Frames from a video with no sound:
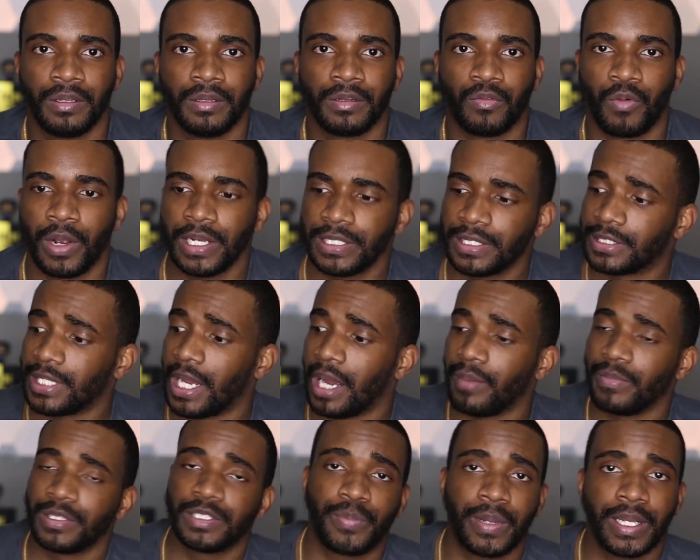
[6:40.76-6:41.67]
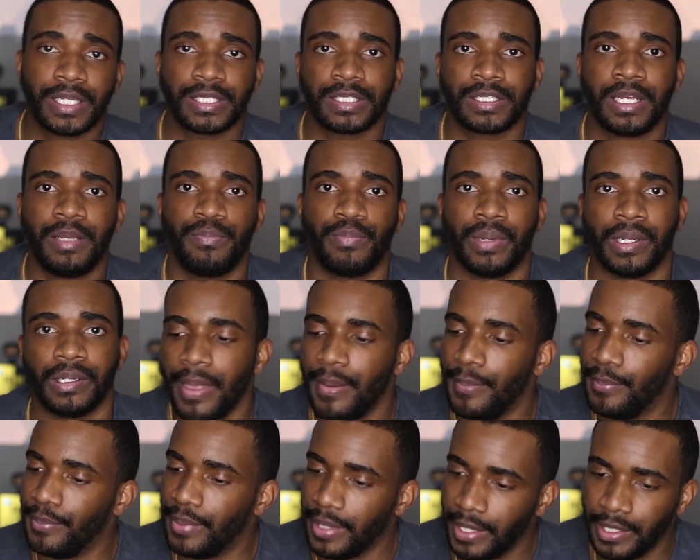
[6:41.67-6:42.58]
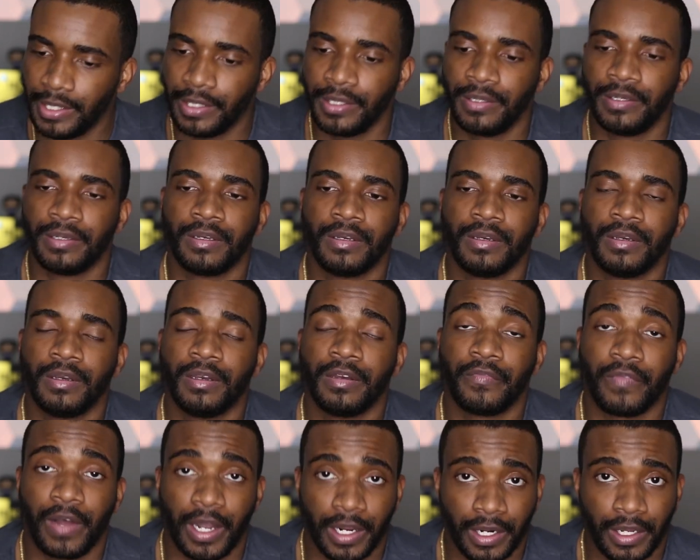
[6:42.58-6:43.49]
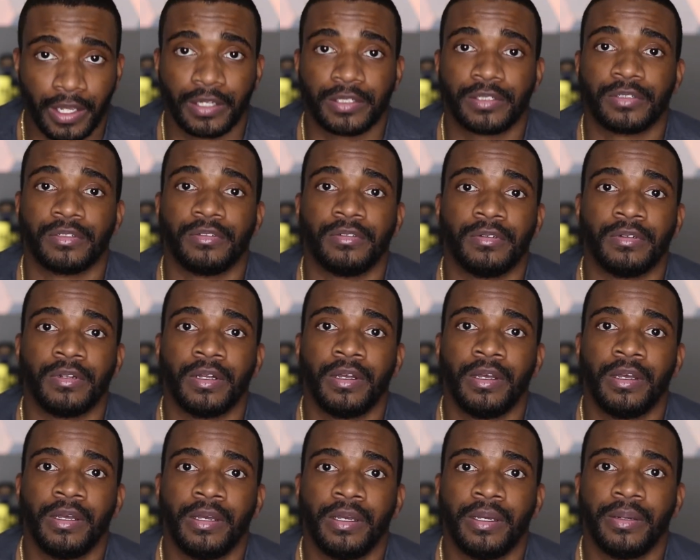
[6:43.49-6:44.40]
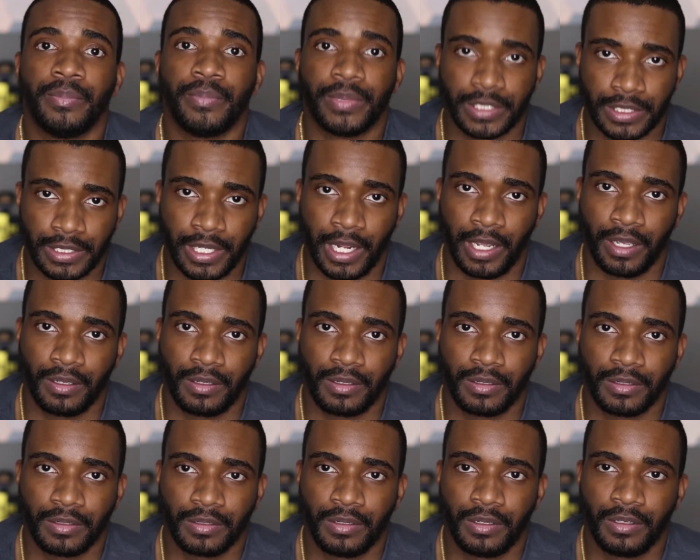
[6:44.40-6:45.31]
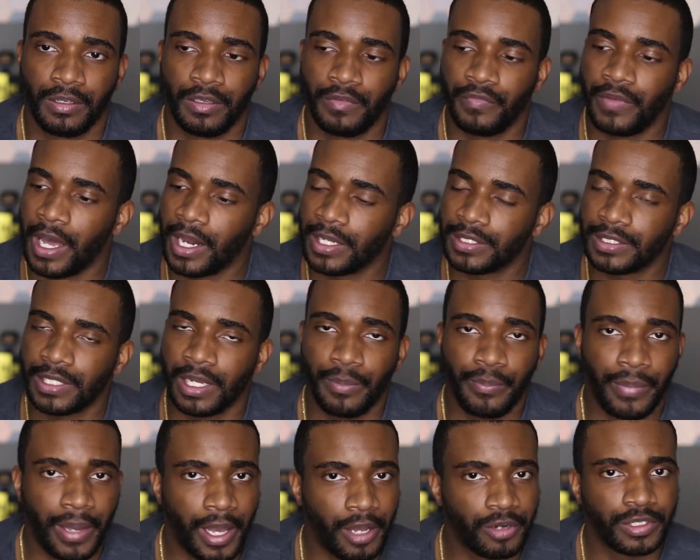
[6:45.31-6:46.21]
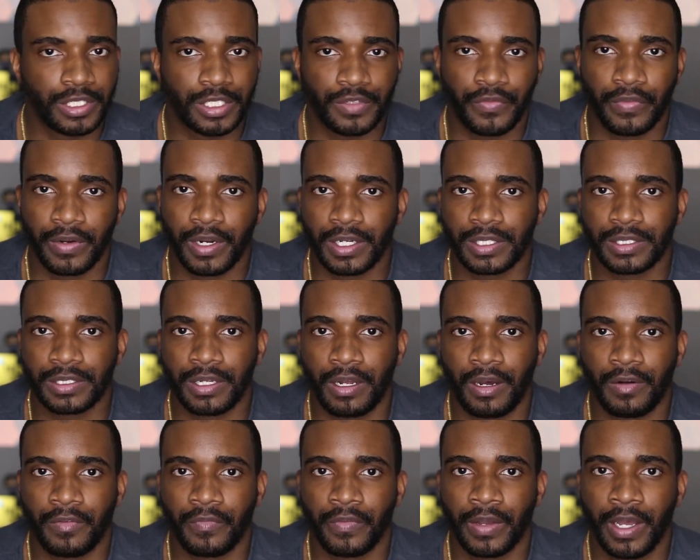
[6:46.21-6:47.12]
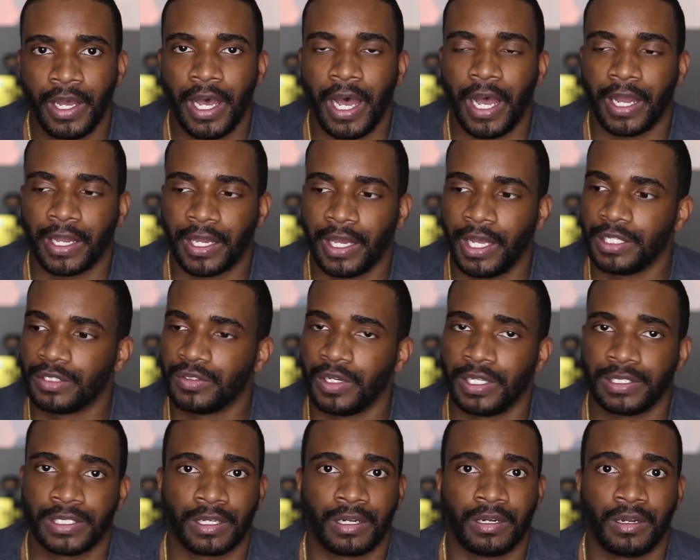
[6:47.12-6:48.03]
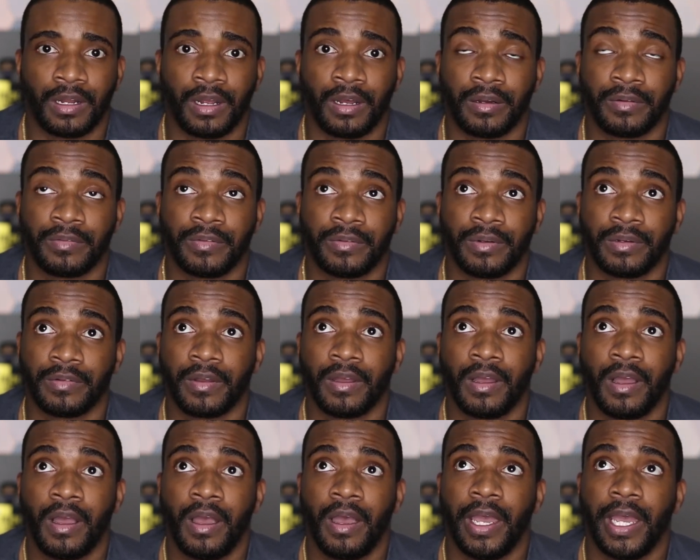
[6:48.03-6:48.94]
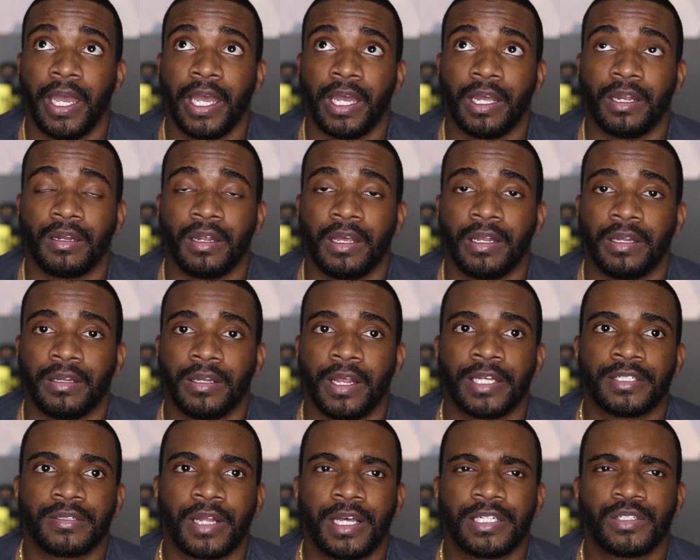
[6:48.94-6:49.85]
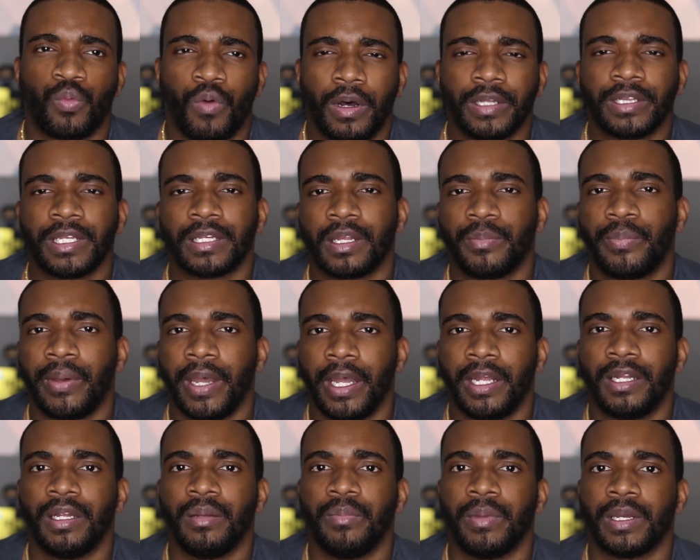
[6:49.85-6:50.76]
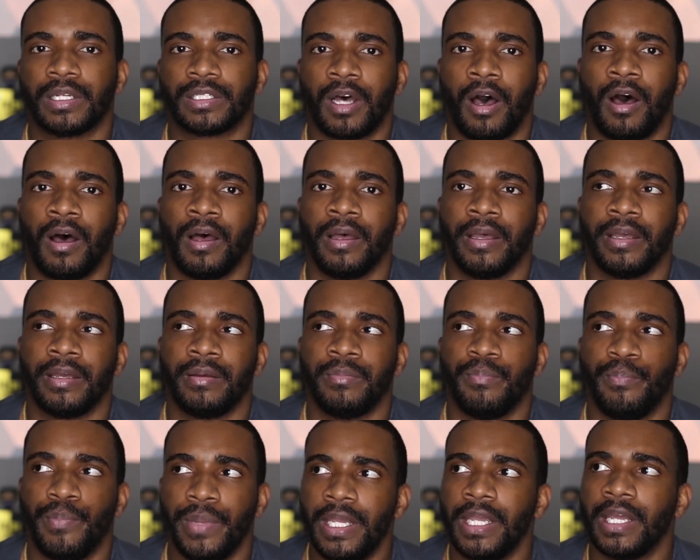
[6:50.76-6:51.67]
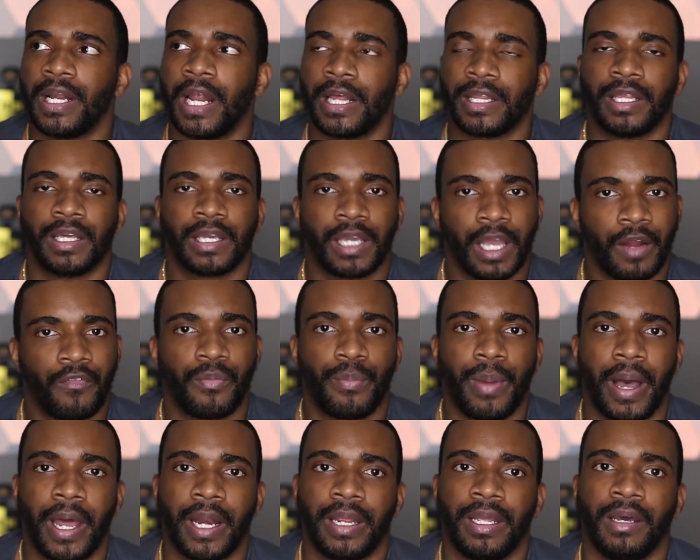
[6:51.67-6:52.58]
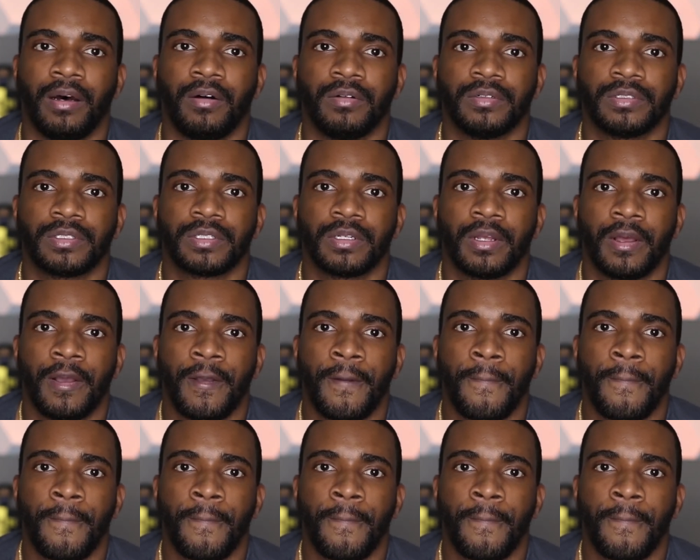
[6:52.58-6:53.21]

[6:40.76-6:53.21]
The rest of the time is spent sleeping. Big financial mistake. You got to set boundaries for yourself. I can't stress that enough. And and that, that's one thing the pandemic taught me and I think everybody else.